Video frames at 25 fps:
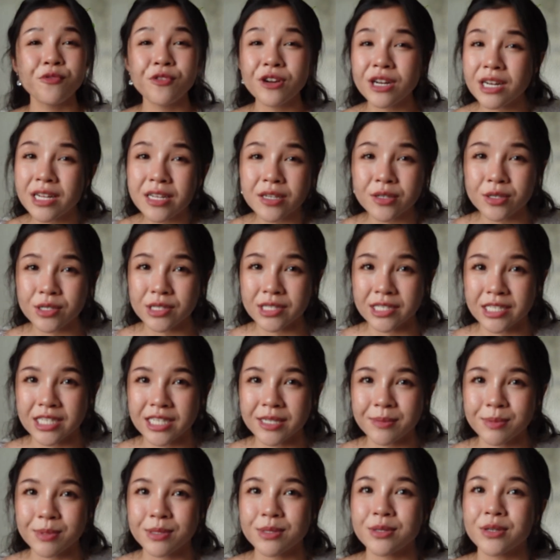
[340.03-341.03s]
really good
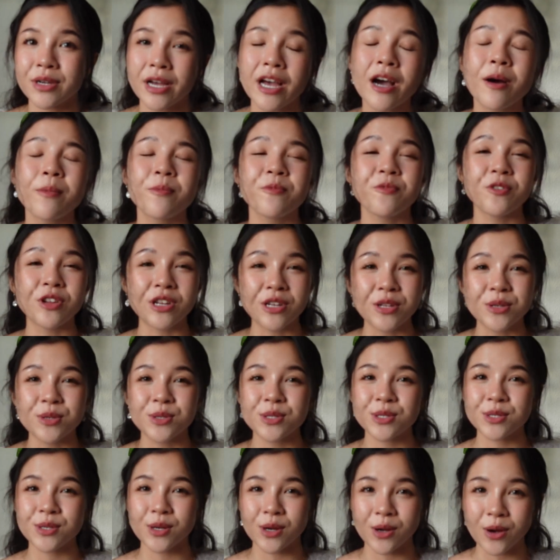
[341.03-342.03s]
tips to help reduce your